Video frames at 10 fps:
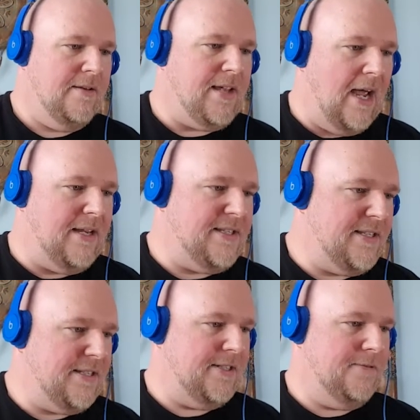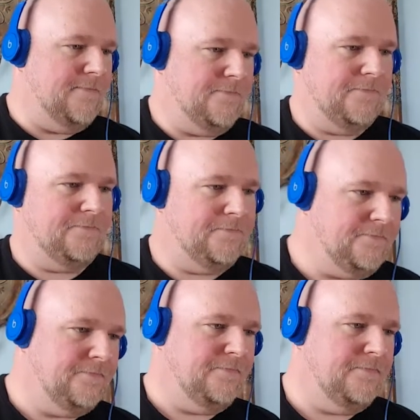Dice!
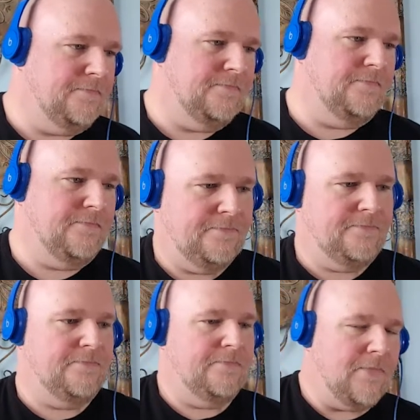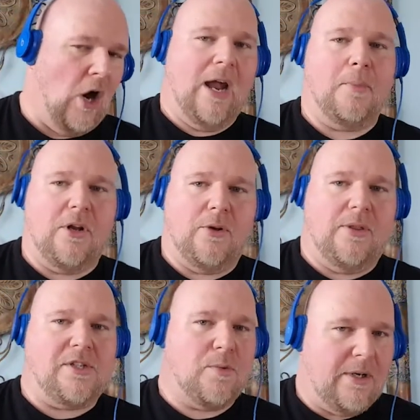Alright, I'm gonna do
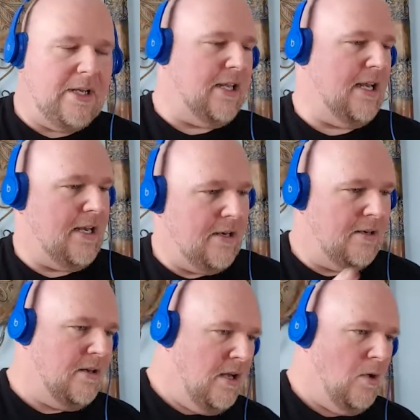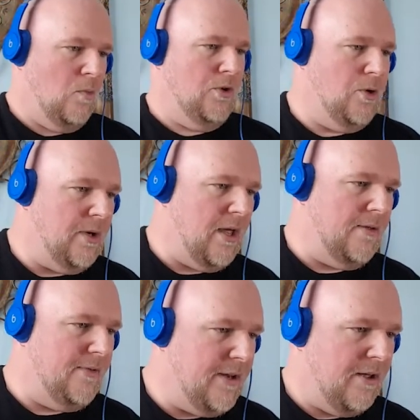this one and then we'll do
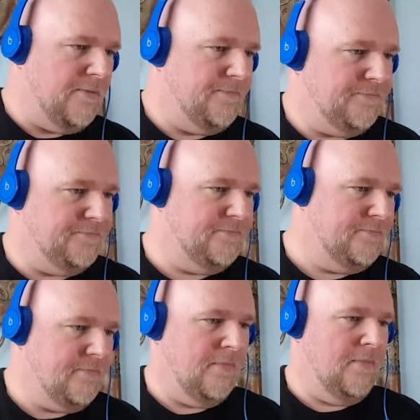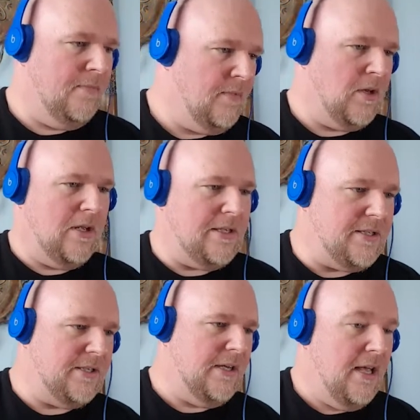another video.
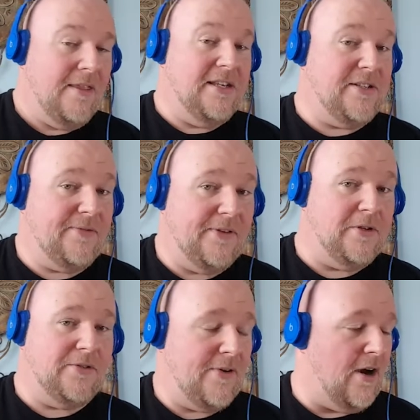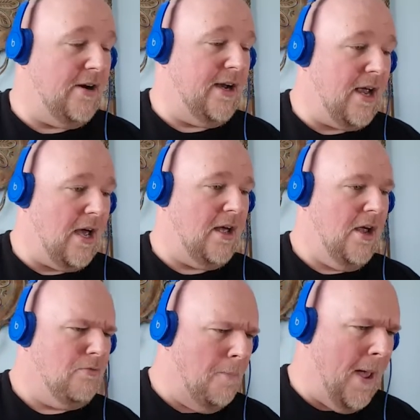Because this feels very
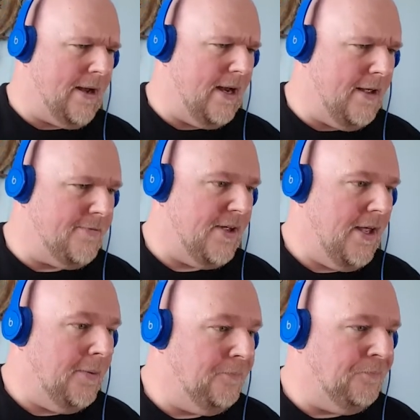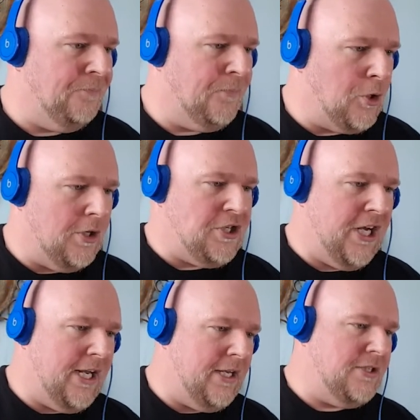repetitive. Good
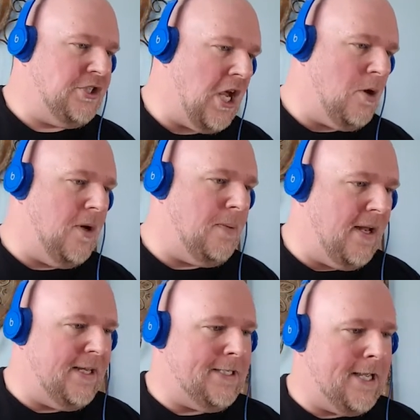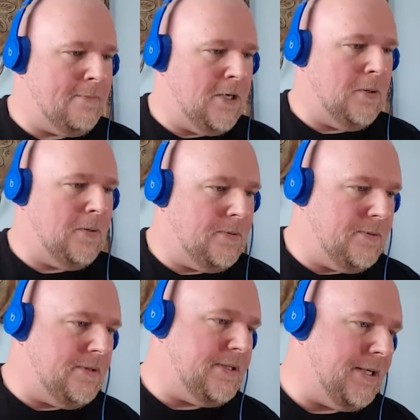cheese! Shall we play
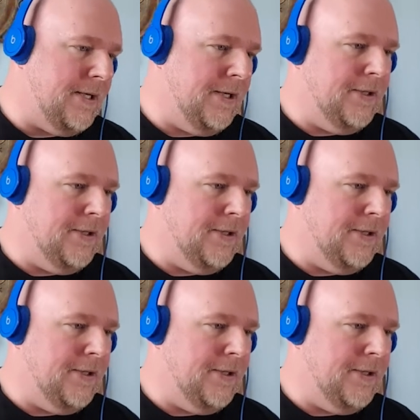dominoes?